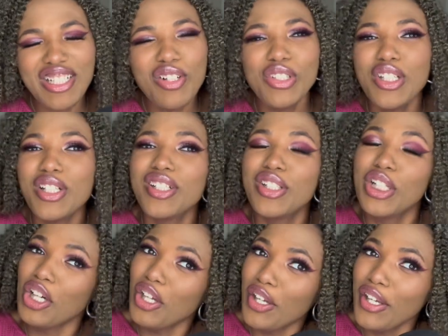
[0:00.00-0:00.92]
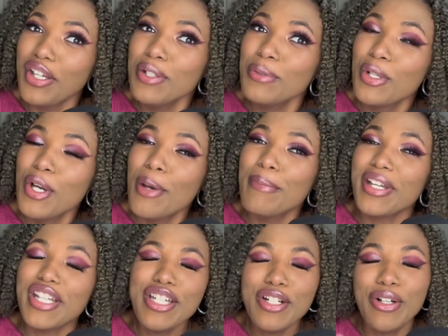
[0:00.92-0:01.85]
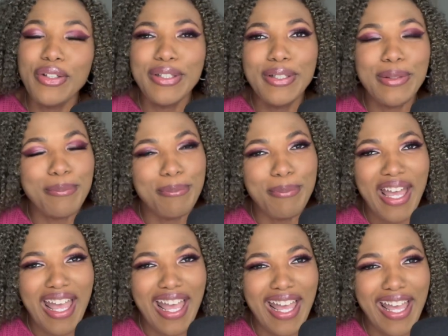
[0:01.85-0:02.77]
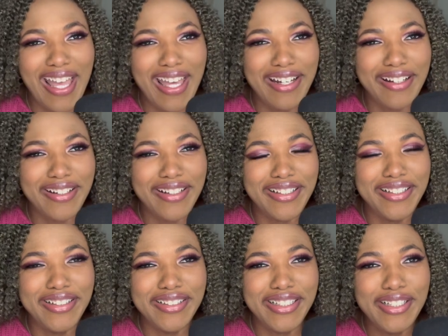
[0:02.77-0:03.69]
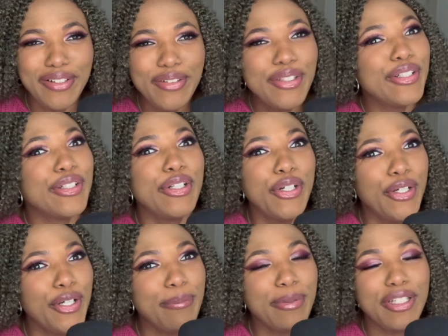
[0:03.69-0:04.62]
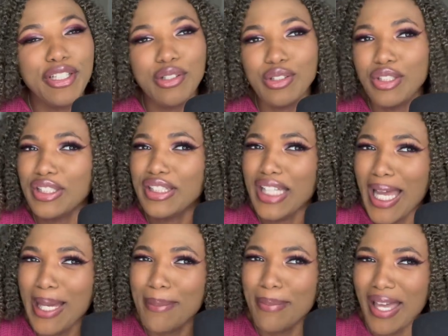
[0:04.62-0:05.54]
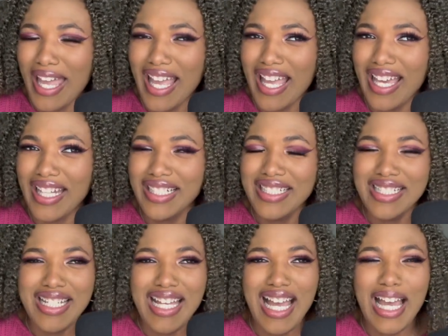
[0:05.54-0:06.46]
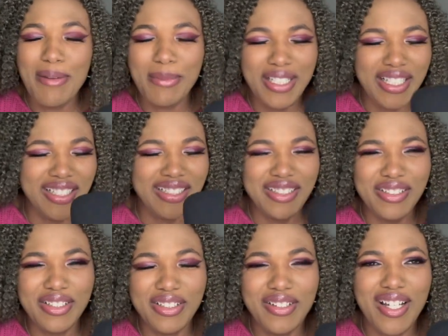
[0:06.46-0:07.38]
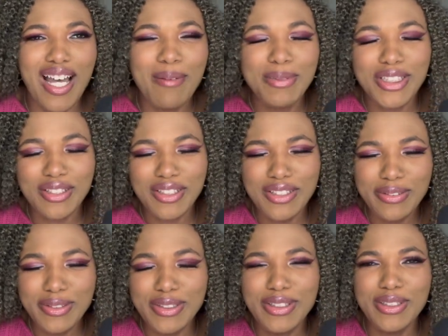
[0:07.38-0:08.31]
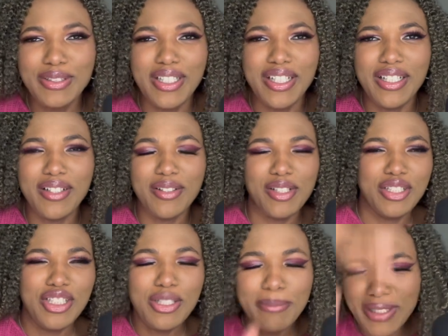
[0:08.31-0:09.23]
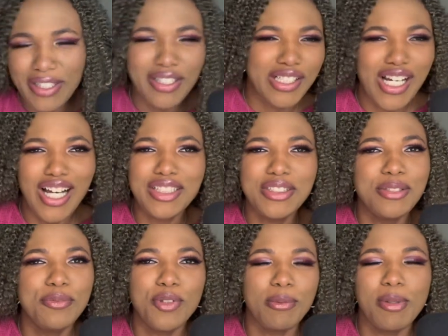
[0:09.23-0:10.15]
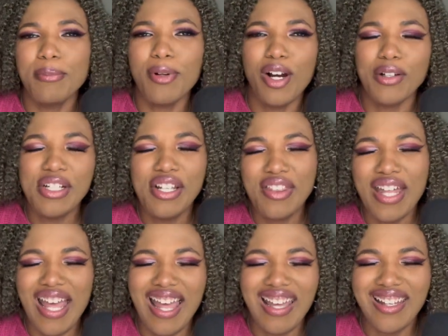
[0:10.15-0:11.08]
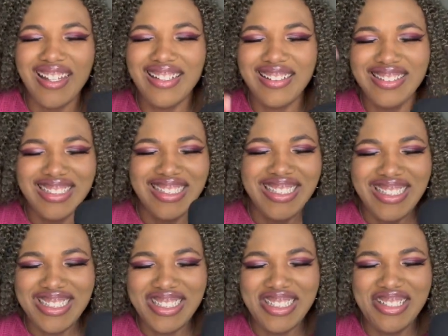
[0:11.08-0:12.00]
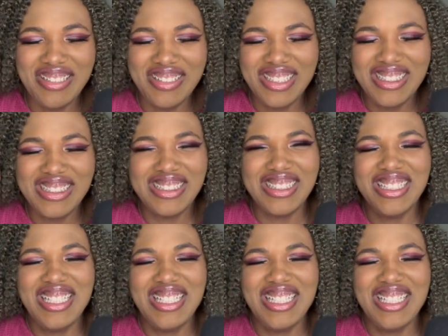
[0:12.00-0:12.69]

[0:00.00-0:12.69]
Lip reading: don't look good, but he don't look bad. You know, he don't look good, but he don't look that bad. I mean, you know, I'm so used to the human in the costume form of Barney that, you know, it's